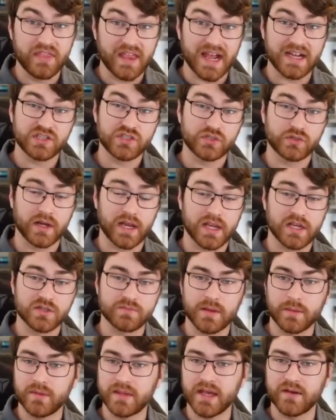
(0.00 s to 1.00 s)
That's strange.
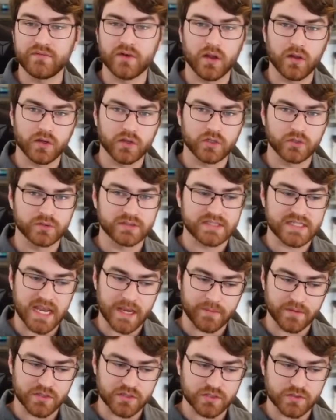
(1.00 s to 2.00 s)
Maybe that follicle was
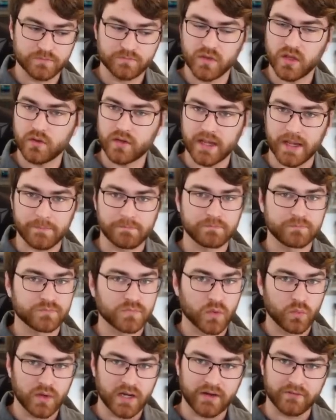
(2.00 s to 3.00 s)
damaged. Okay,
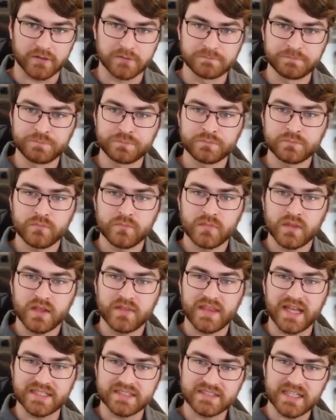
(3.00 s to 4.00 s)
whatever.
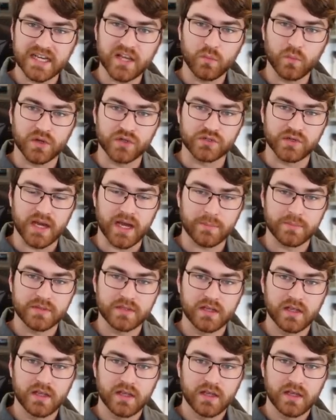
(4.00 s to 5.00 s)
That second one dropped,
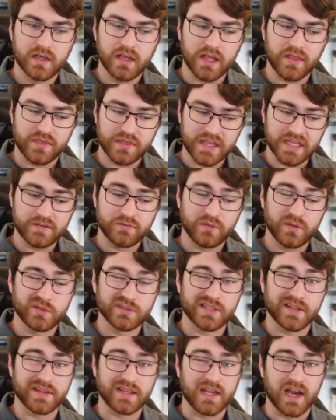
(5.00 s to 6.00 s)
and thankfully it
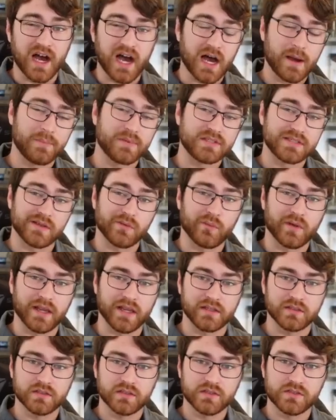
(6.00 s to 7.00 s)
was on the opposite
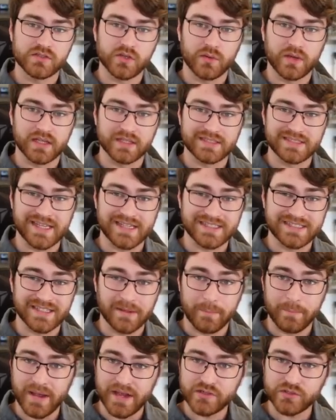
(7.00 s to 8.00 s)
wing, so he could stay
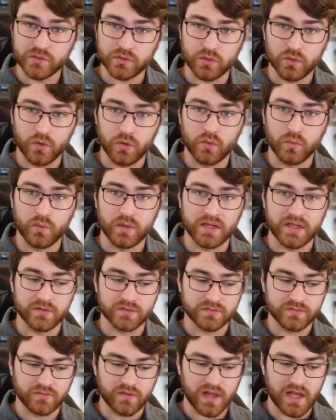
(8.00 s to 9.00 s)
symmetrical when he
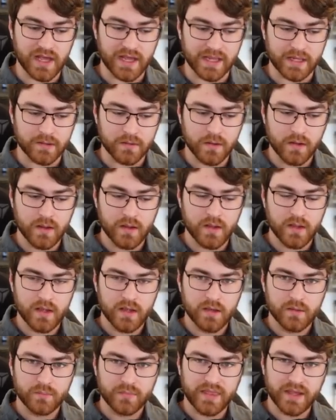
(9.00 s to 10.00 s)
was flying.
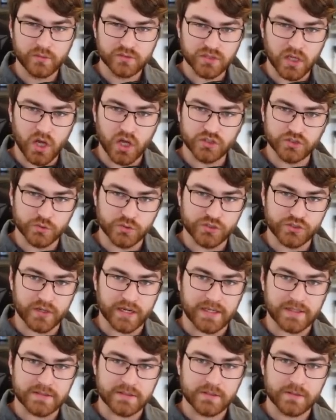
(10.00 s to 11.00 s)
But that was also
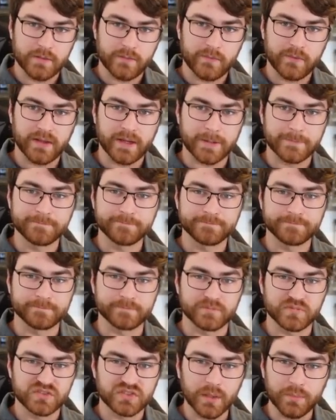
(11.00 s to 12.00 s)
strange. We're like,
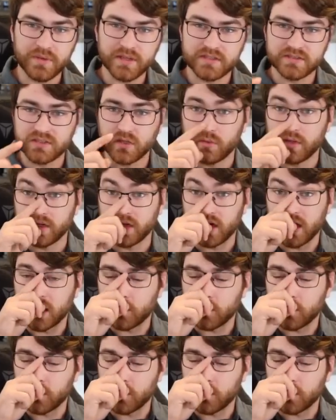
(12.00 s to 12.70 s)
something is going on.